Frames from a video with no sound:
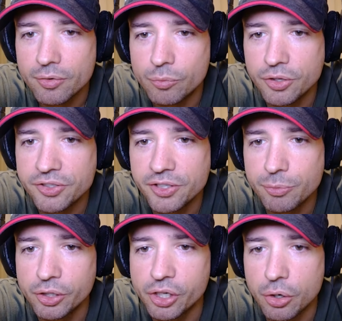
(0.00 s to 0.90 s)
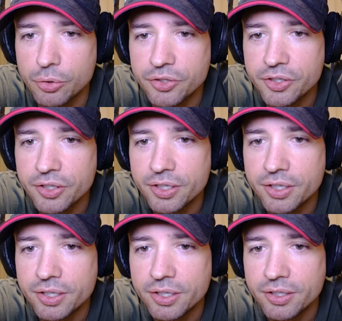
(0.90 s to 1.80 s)
Once this one goes,
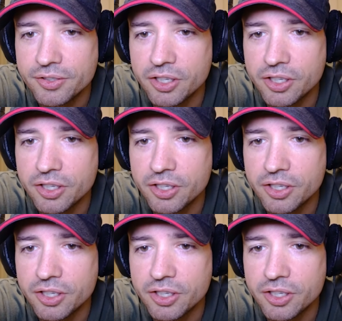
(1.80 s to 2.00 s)
it's